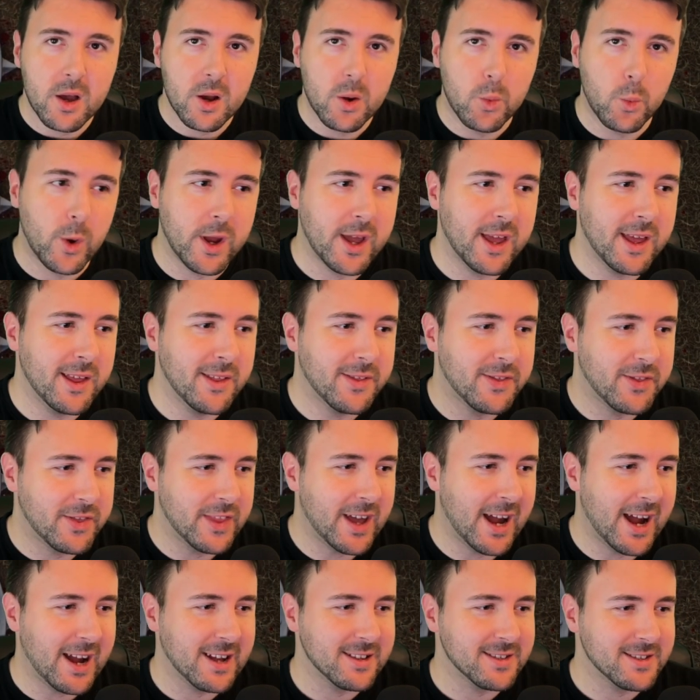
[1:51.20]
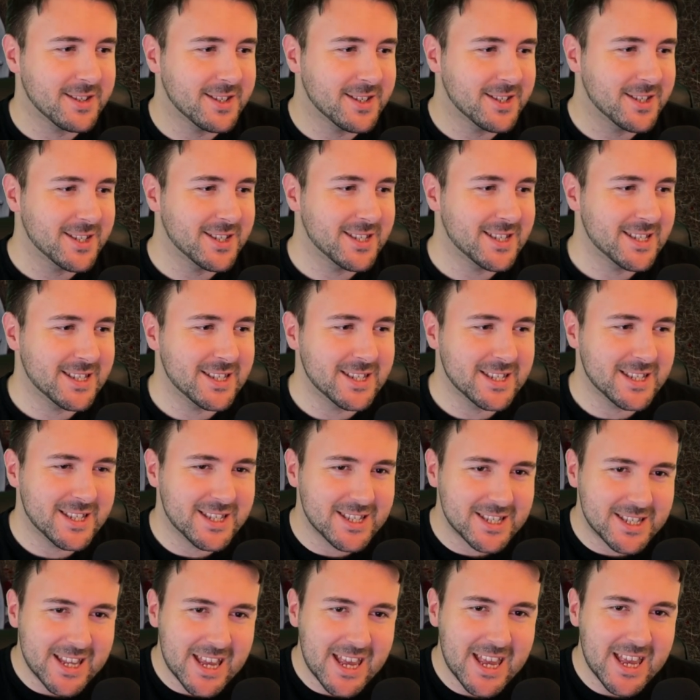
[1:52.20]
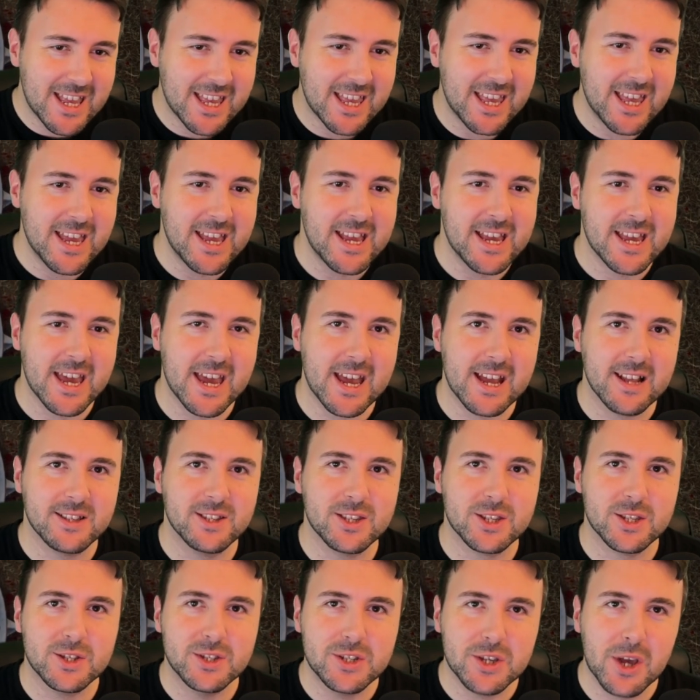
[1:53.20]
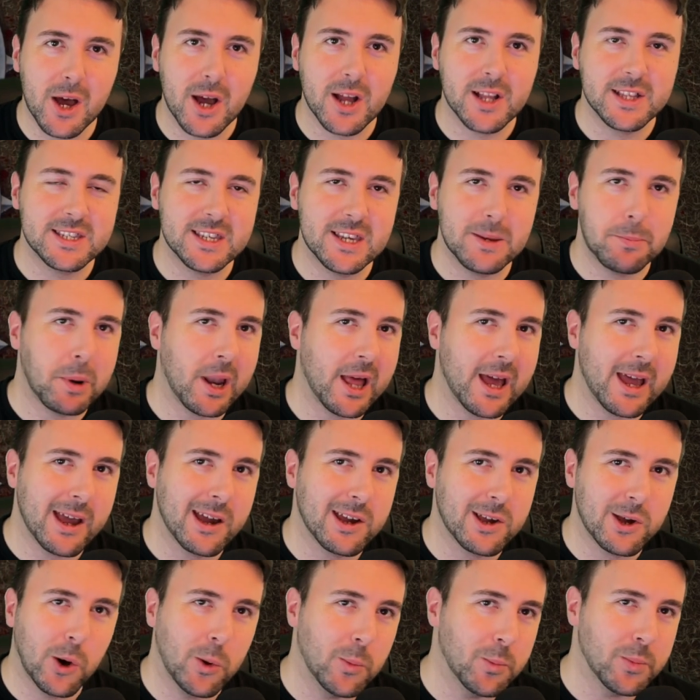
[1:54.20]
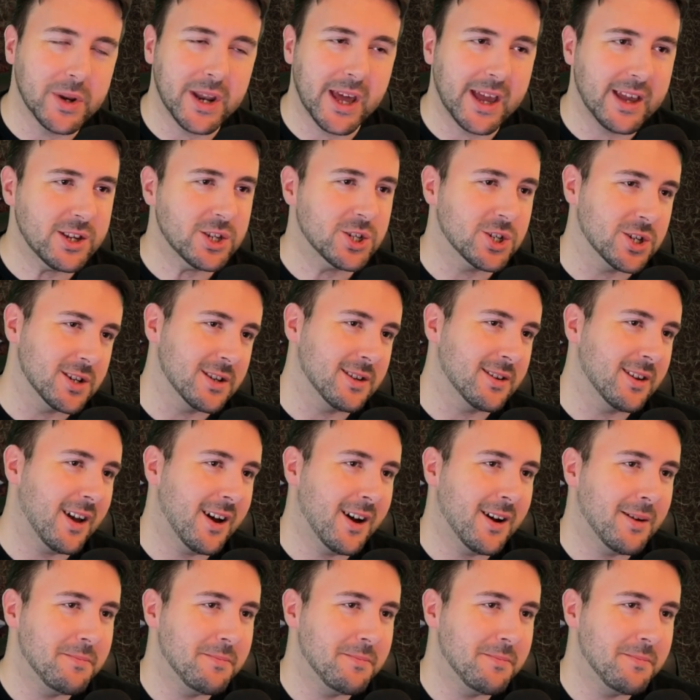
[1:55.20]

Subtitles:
with that sneaky git dirty player combination.